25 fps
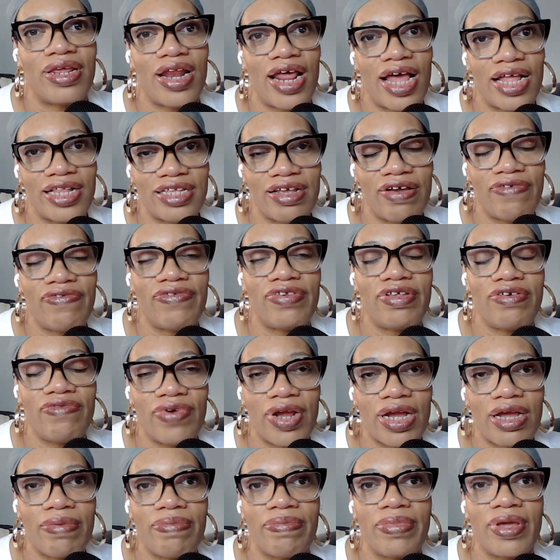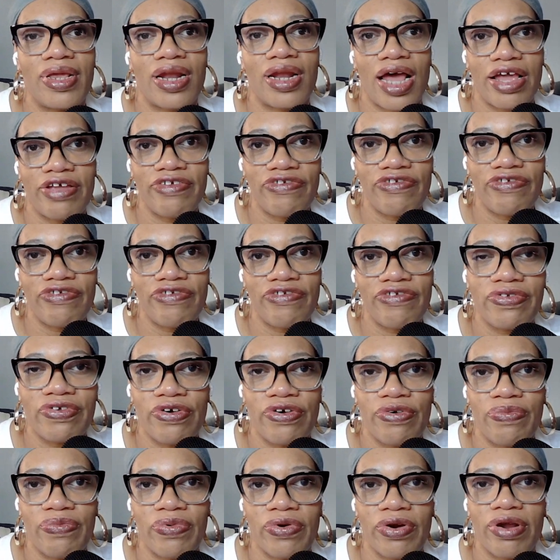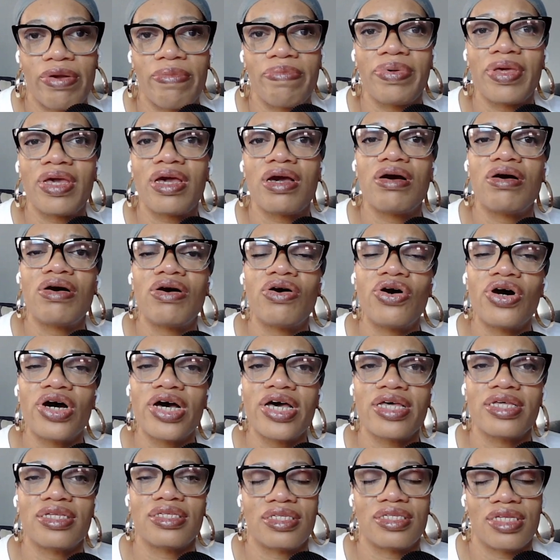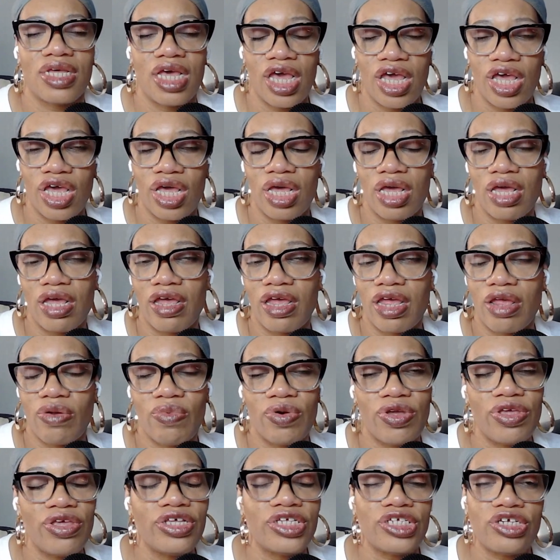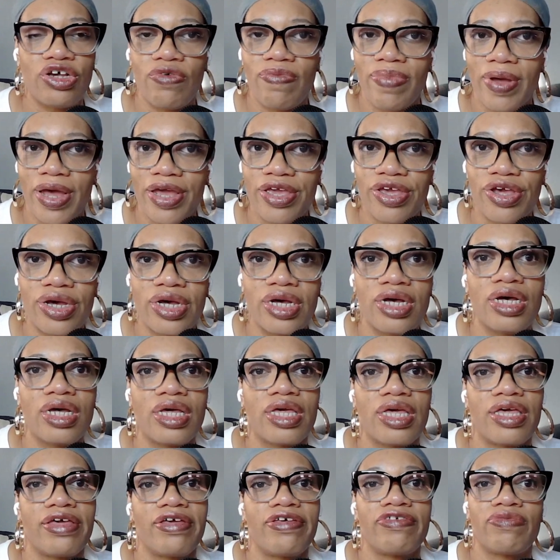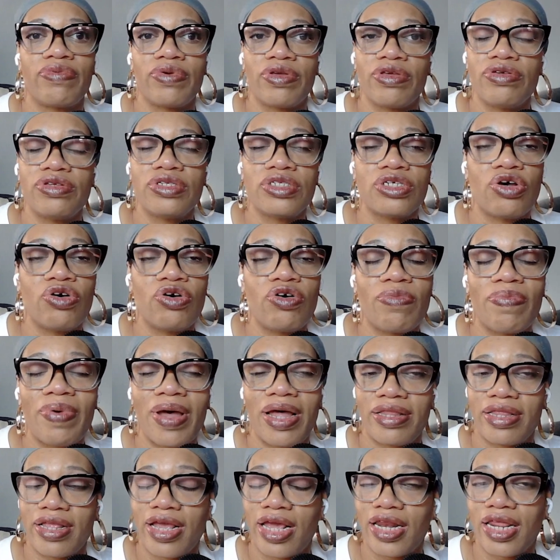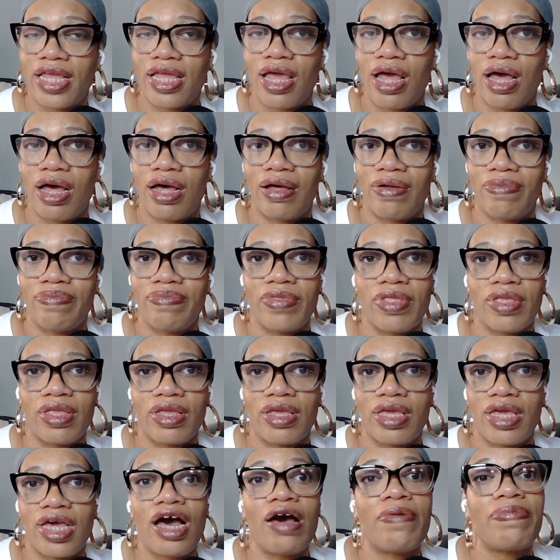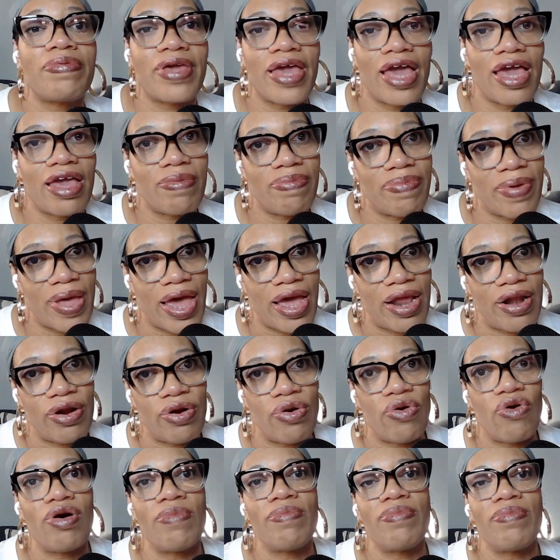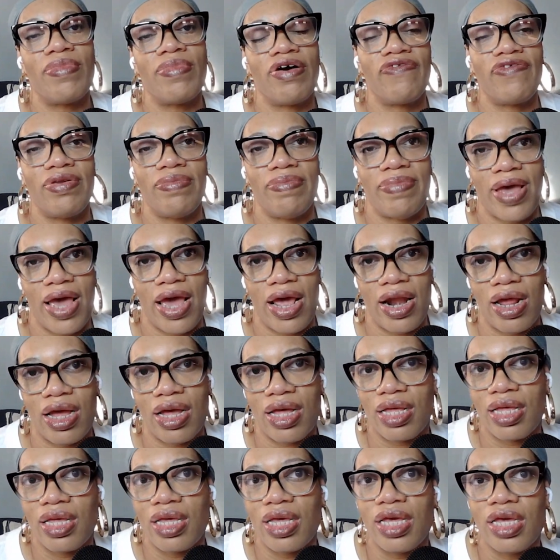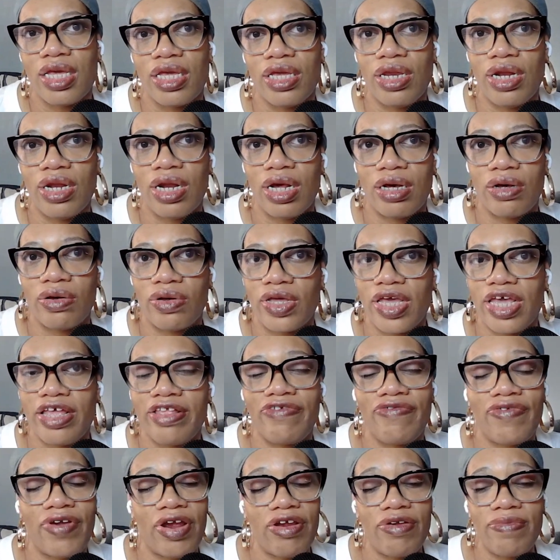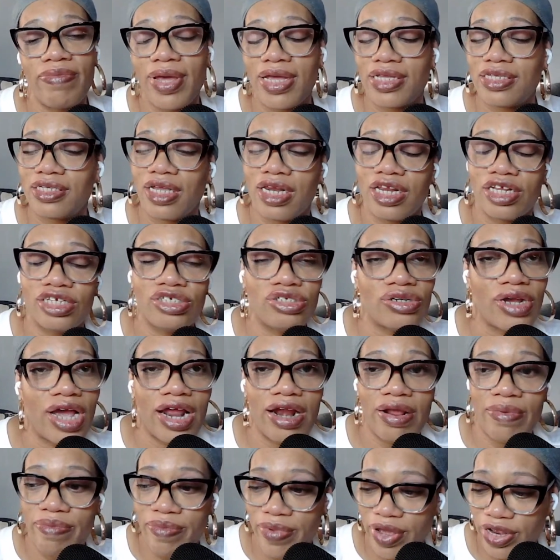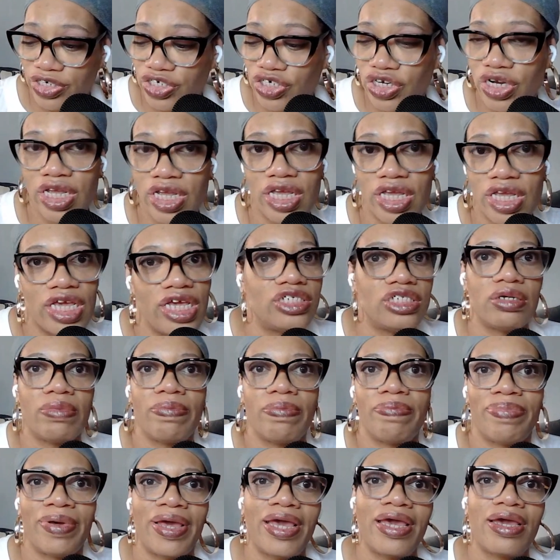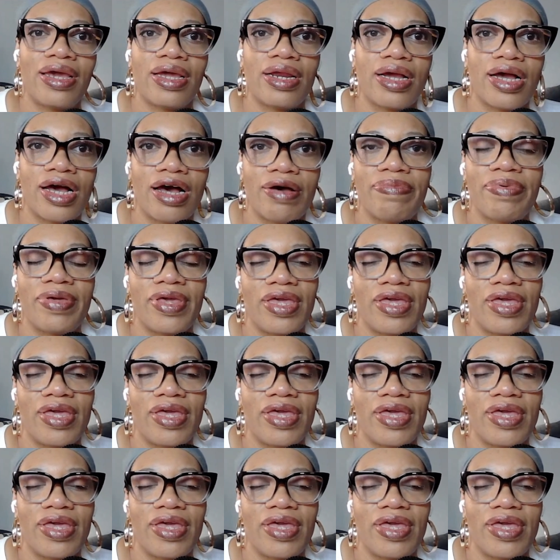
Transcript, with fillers: it. I definitely recommend the ice cream scooper because when you scoop out your cookies, when you scoop out that um, cupcake batter or muffin batter, you know, it's very messy to try to measure each baking cup